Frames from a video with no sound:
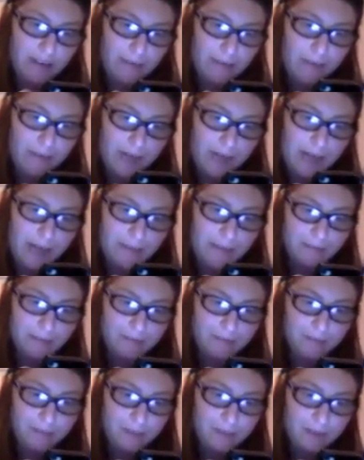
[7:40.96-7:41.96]
Free,
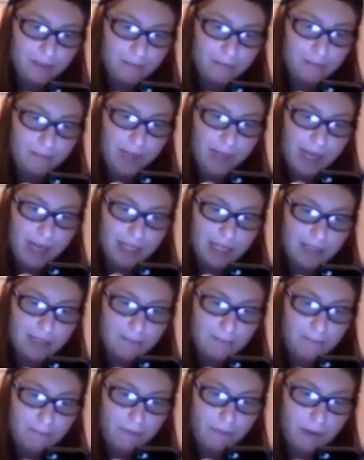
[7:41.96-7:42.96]

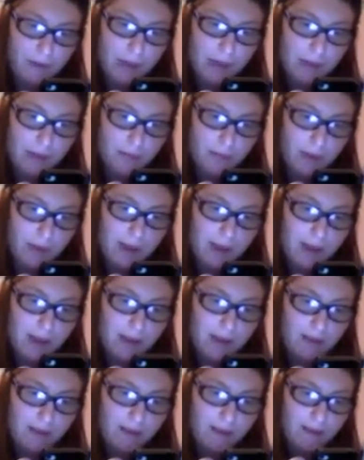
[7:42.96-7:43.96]
BS Free
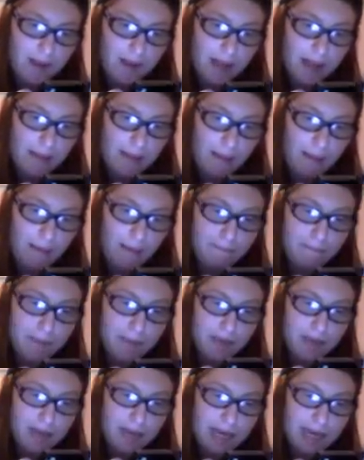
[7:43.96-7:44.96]
3, and
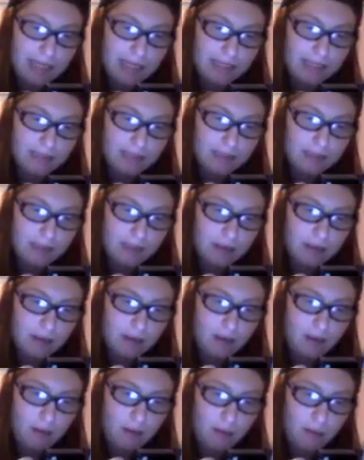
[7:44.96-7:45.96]
BS
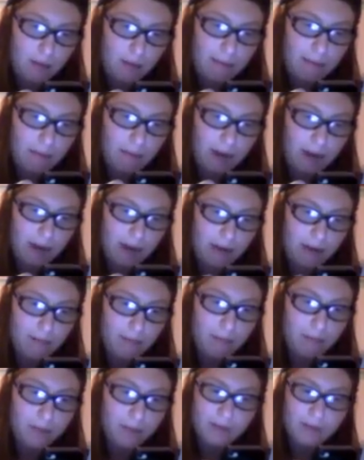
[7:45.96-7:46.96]

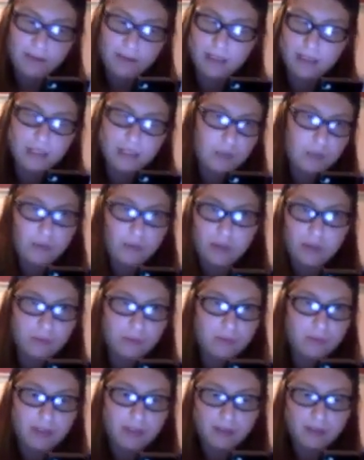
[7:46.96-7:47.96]
3.0. Most of them I don't
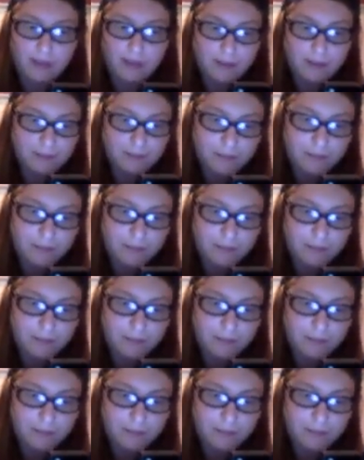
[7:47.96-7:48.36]
use, so yeah.